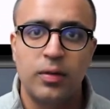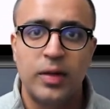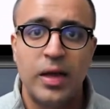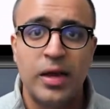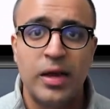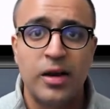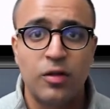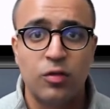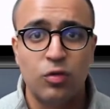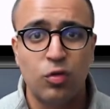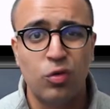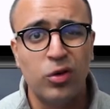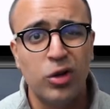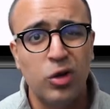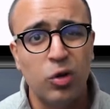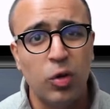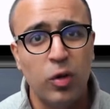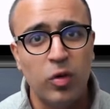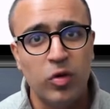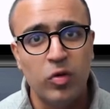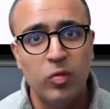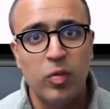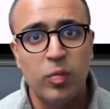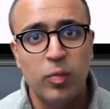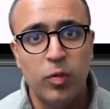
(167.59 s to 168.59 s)
then it's only
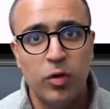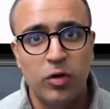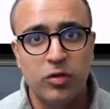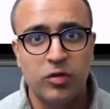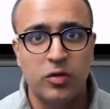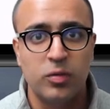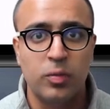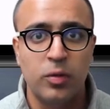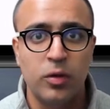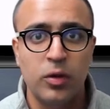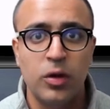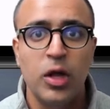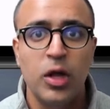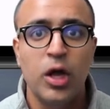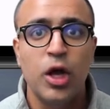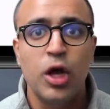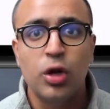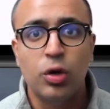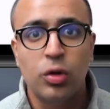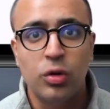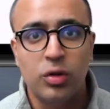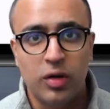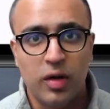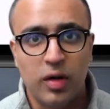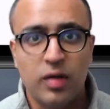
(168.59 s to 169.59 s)
going to be possible
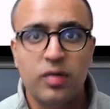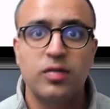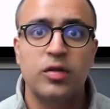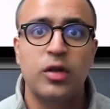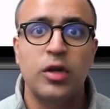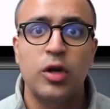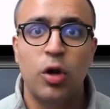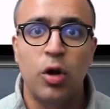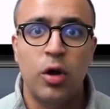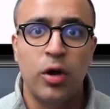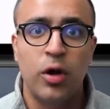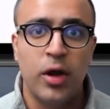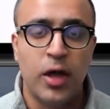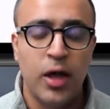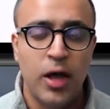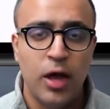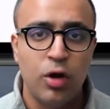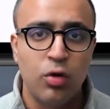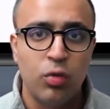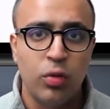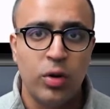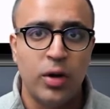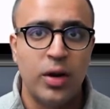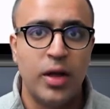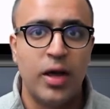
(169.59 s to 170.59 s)
to test it on
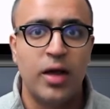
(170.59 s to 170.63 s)
Android,